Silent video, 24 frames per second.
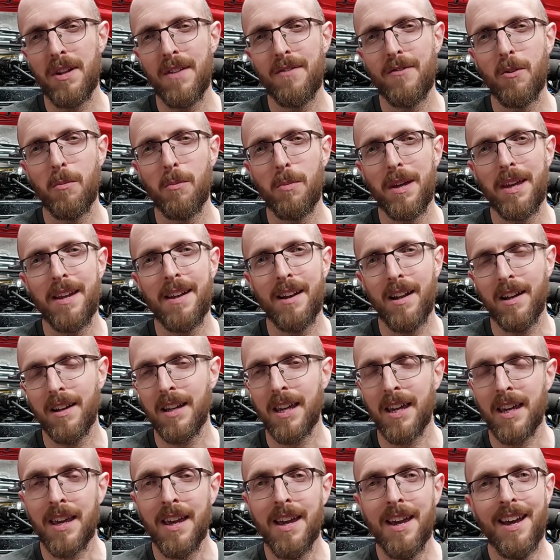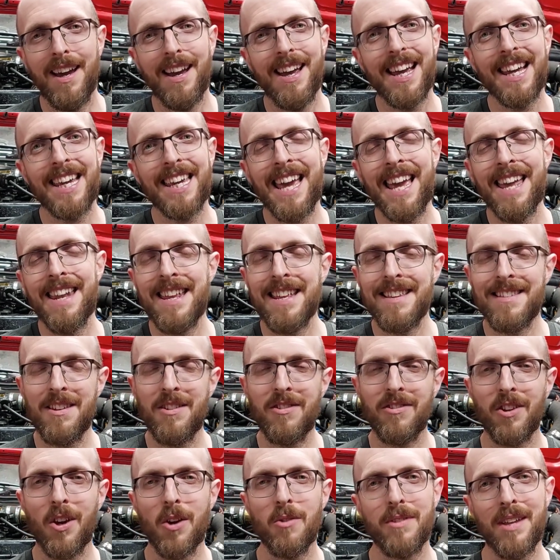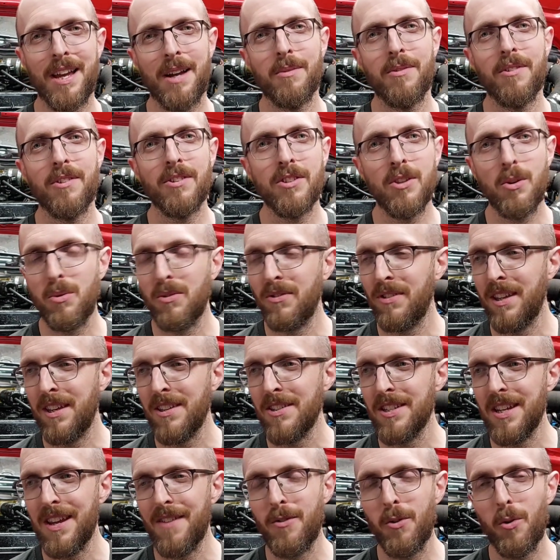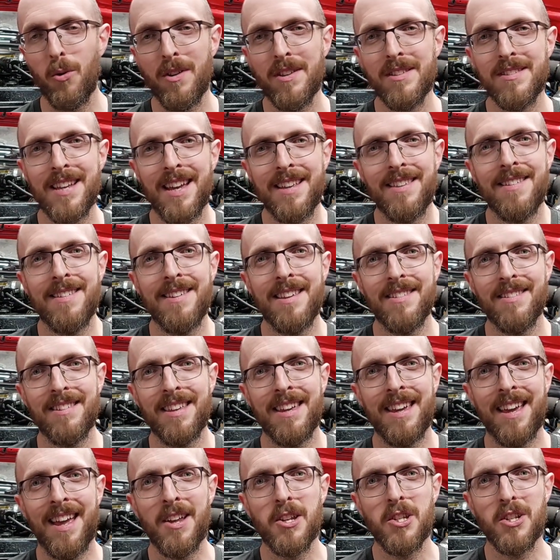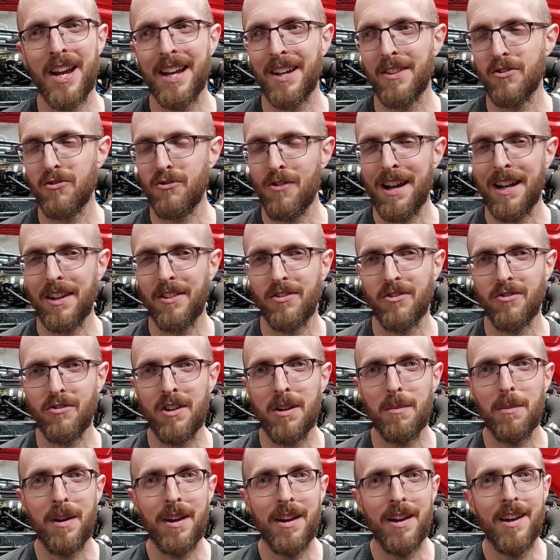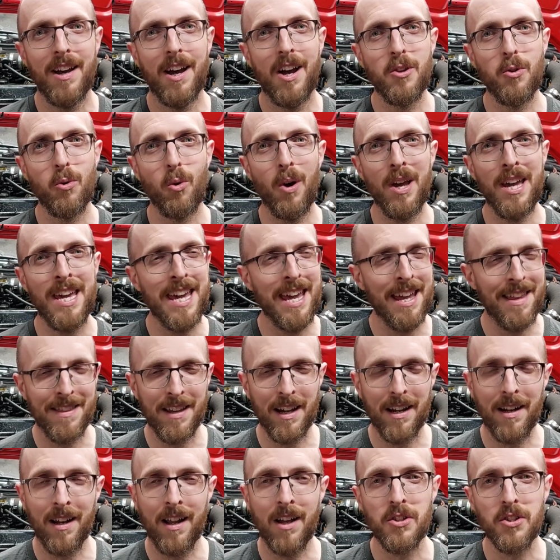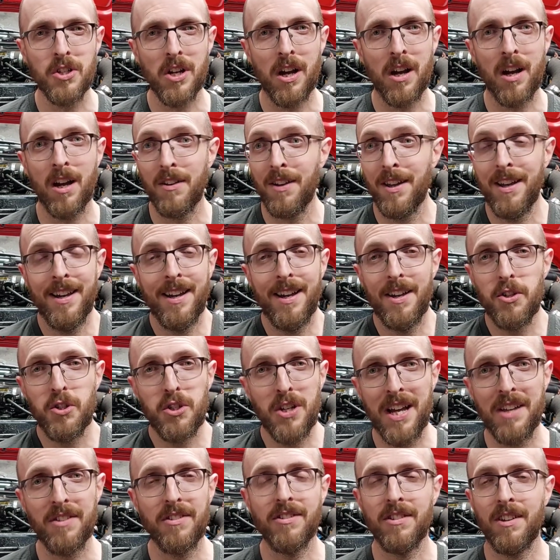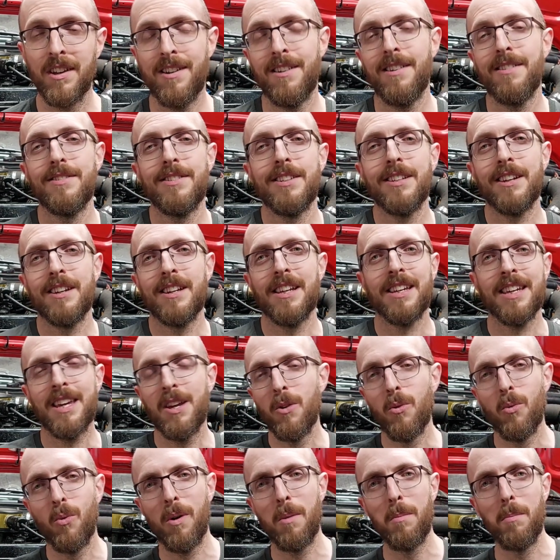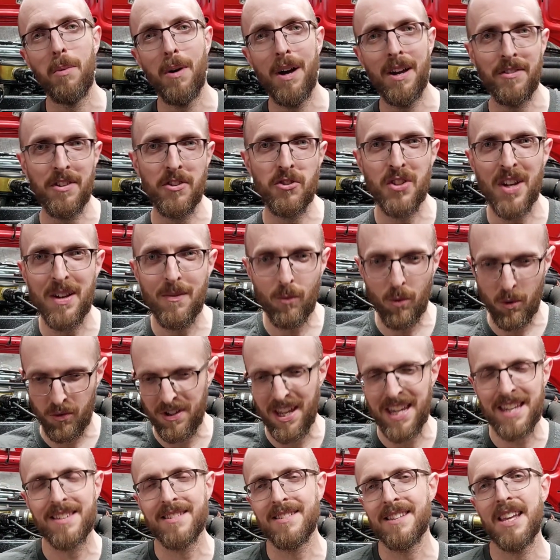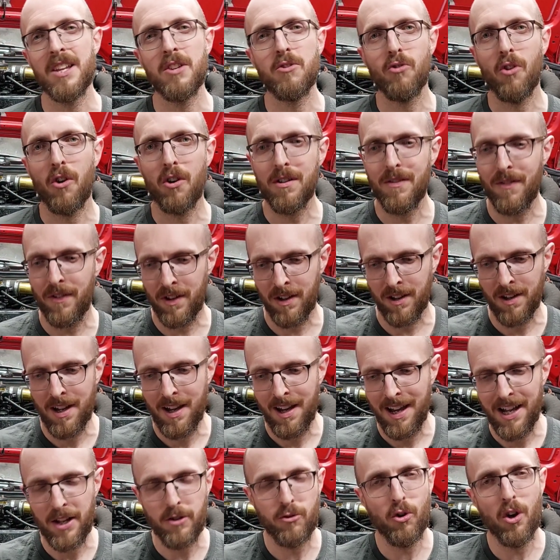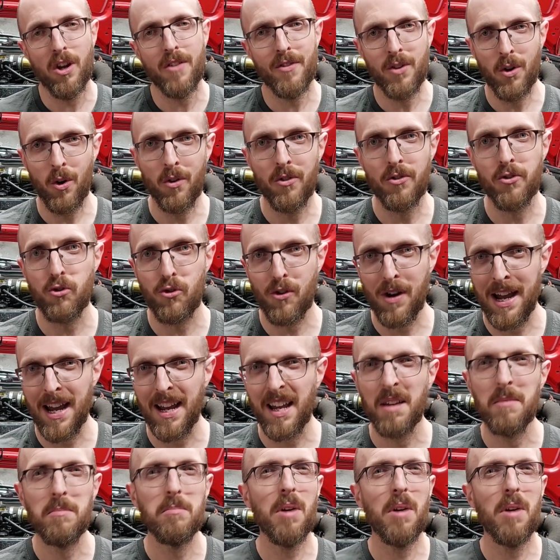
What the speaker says: if you're being lucky. Again, it does go down to usage. If you're intending this to hit a drag strip and you're hitting the clutch hard, chances are you're going to kill one. But as a general day-to-day driver and driving it on track,